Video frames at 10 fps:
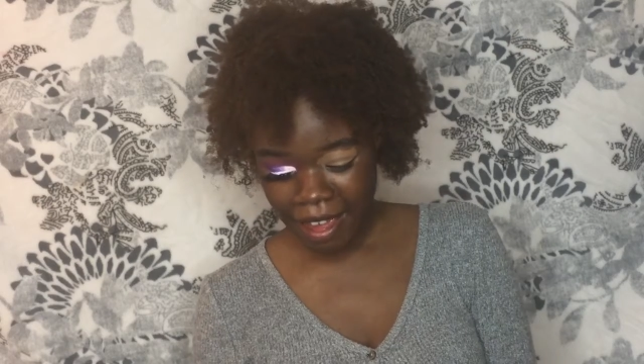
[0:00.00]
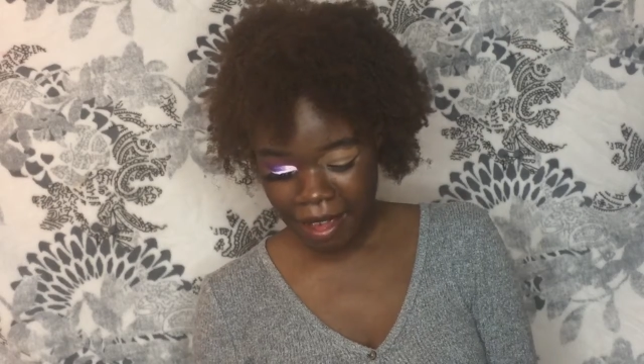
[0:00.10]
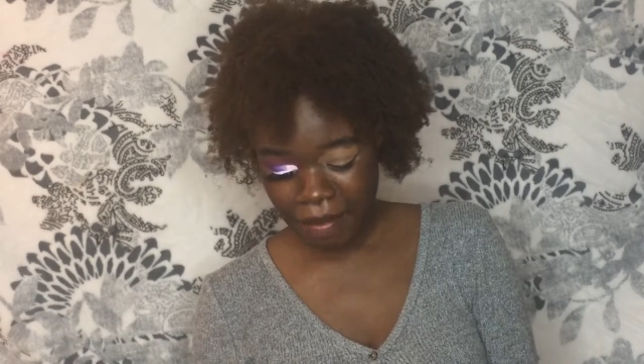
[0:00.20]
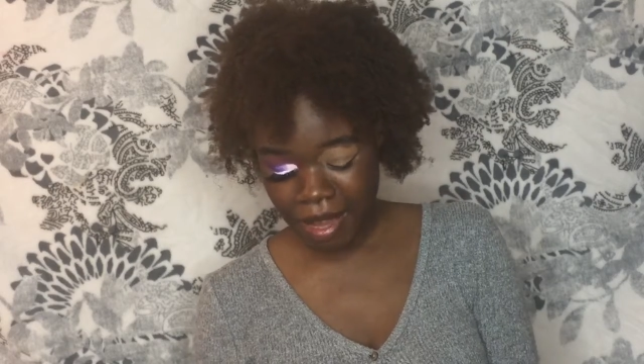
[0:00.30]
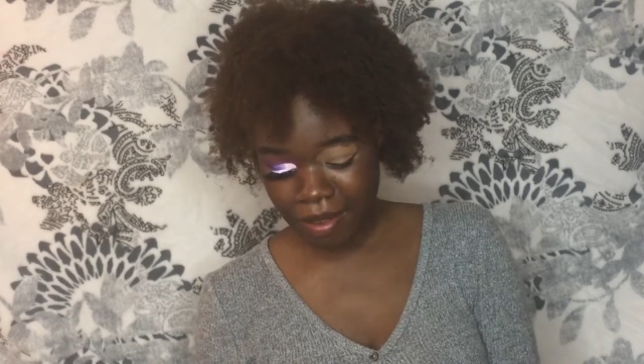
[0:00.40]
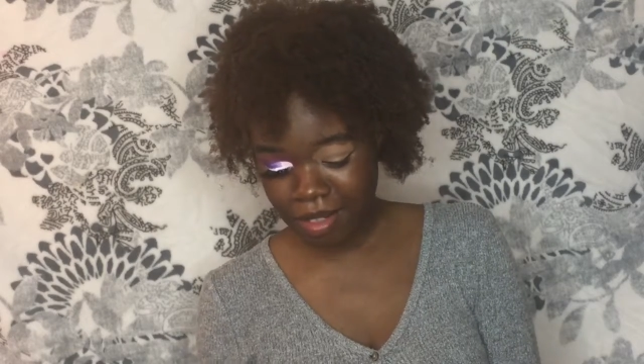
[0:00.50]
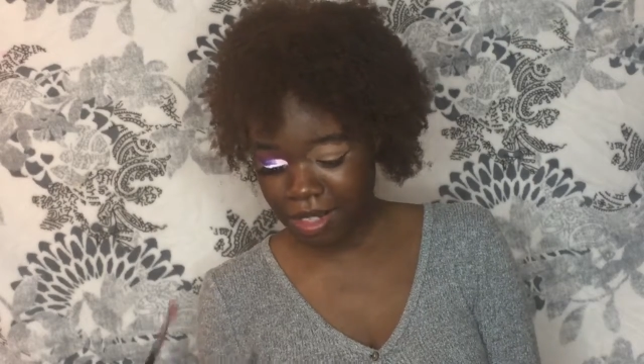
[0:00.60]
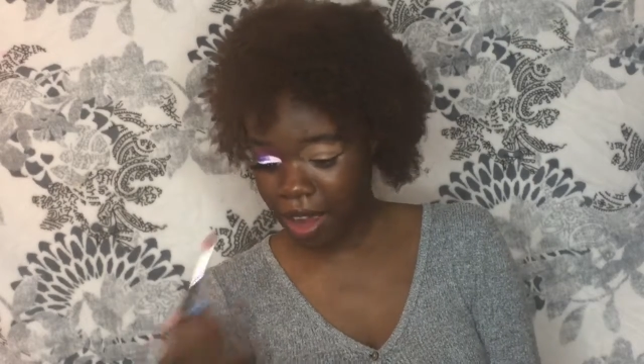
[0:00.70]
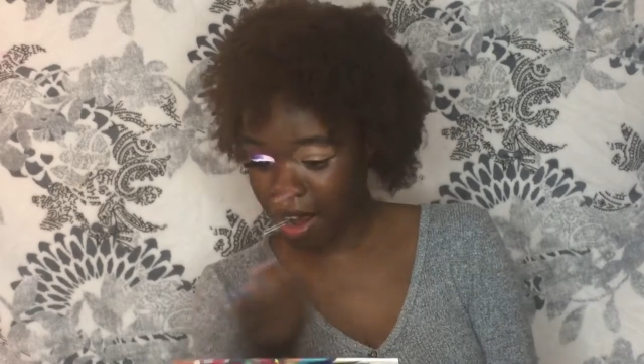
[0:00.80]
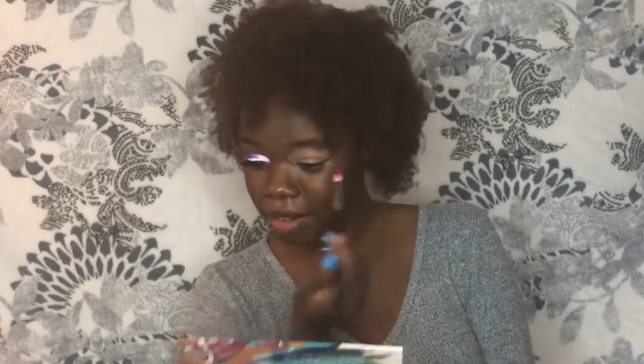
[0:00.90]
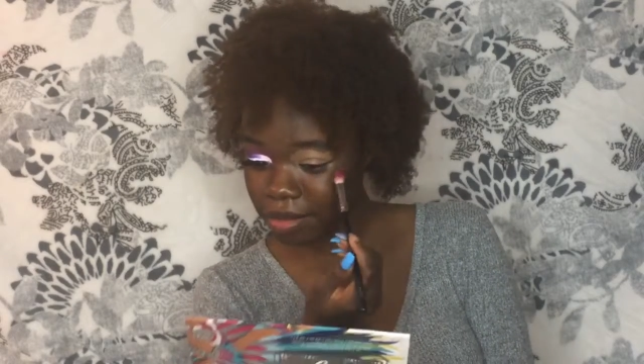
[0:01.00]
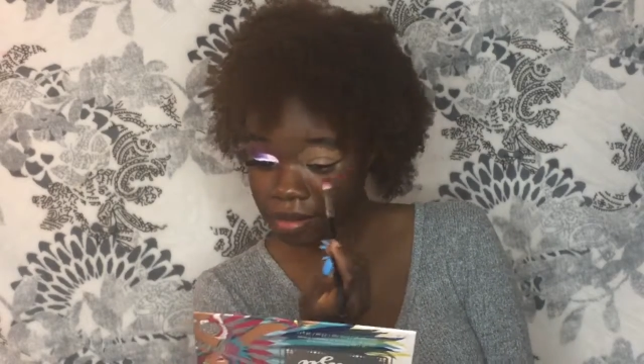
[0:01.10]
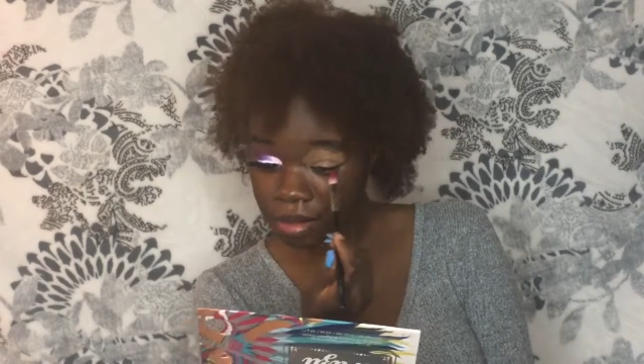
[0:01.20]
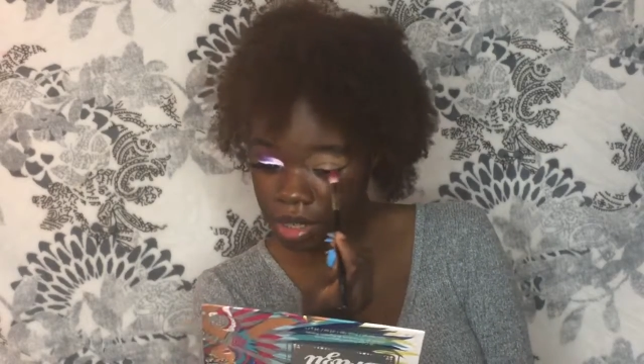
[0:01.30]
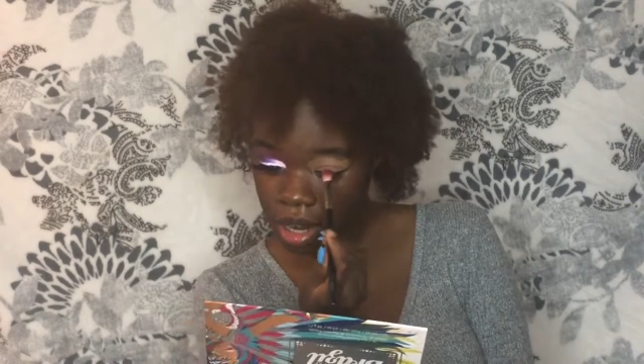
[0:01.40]
and we gonna start.
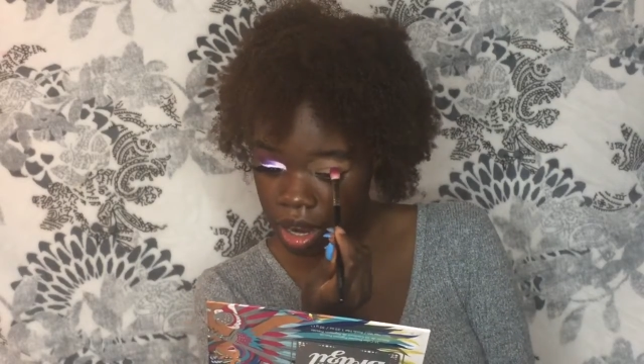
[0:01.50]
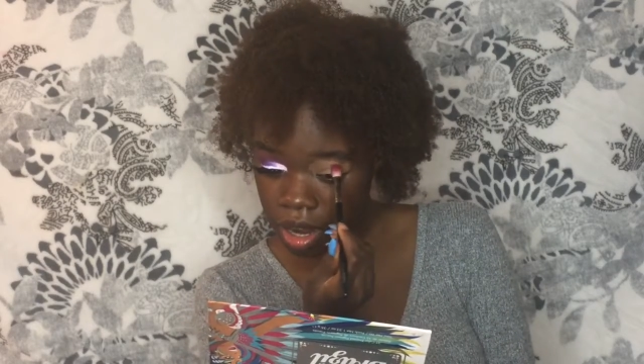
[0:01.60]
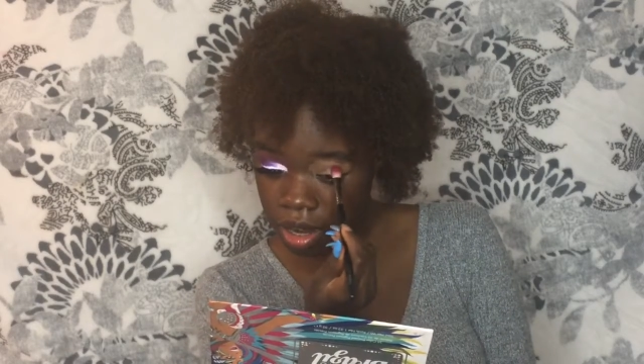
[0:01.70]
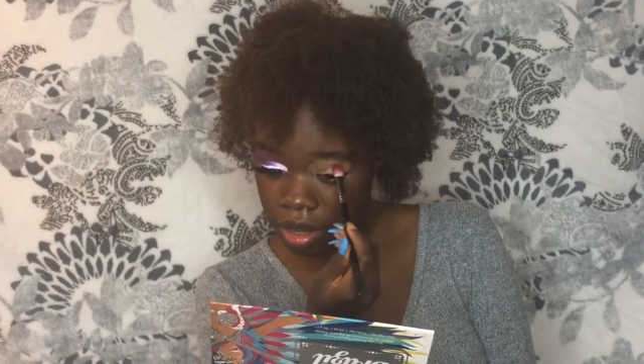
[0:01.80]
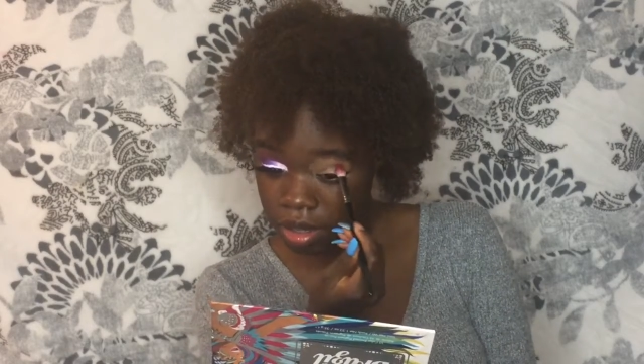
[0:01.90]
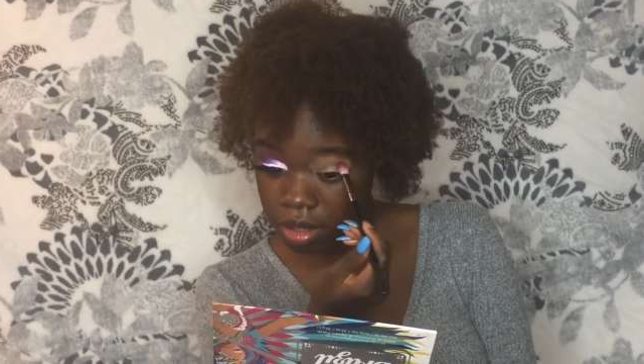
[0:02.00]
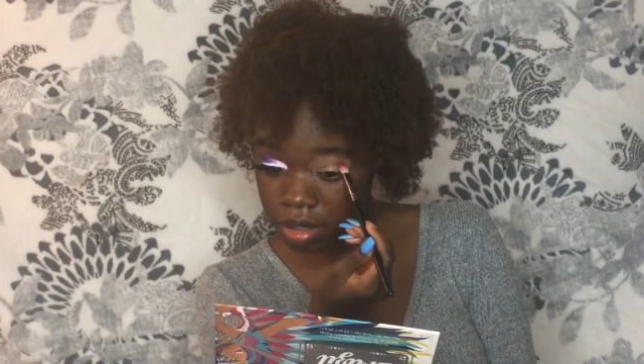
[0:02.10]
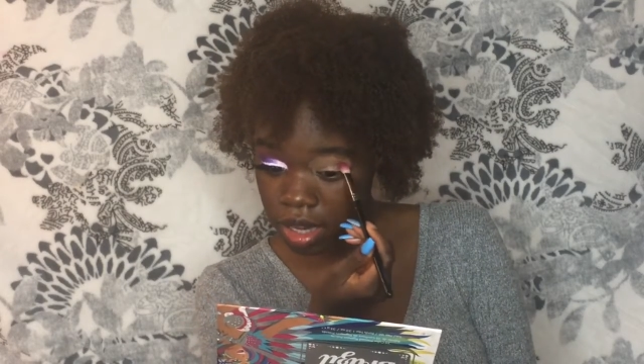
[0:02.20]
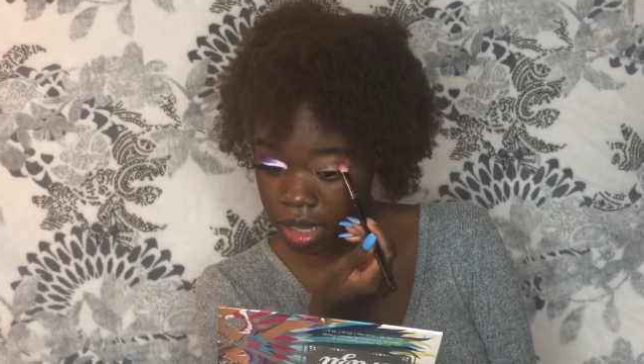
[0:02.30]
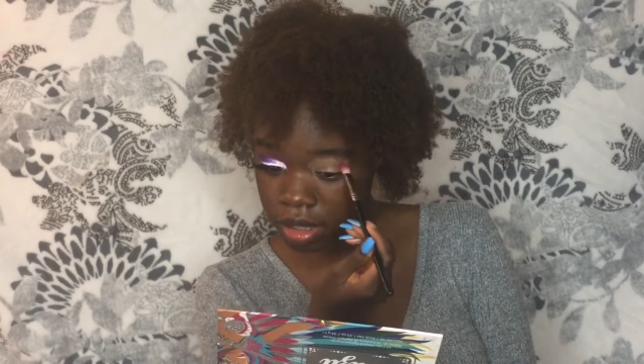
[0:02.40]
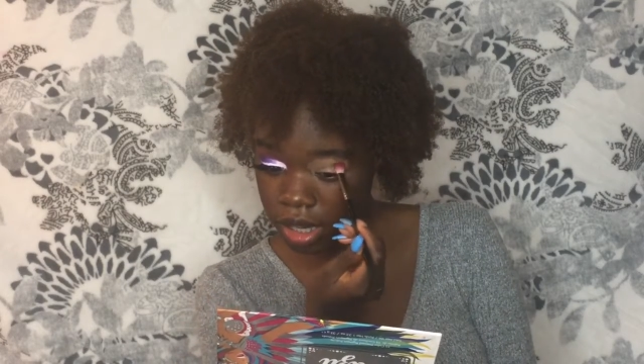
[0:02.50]
Dot